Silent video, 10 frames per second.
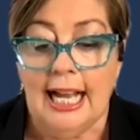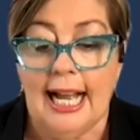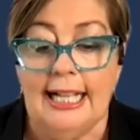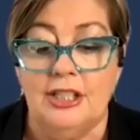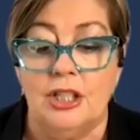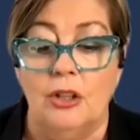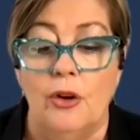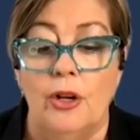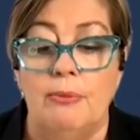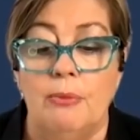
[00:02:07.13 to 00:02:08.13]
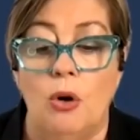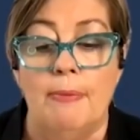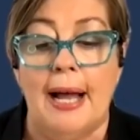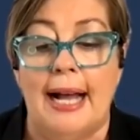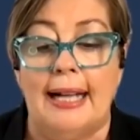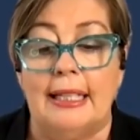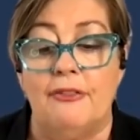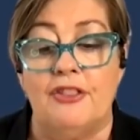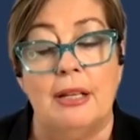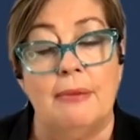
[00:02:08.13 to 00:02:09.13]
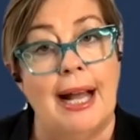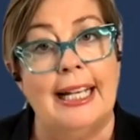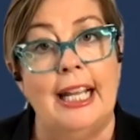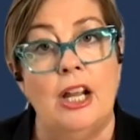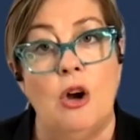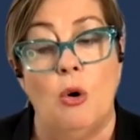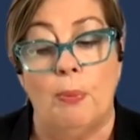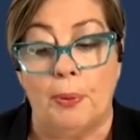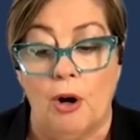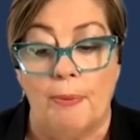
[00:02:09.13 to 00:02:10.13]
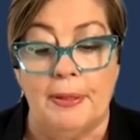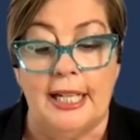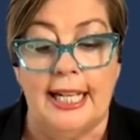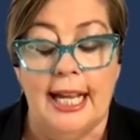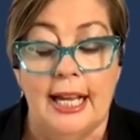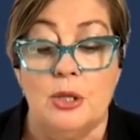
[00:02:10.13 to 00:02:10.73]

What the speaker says: and to learn more about gifting money or property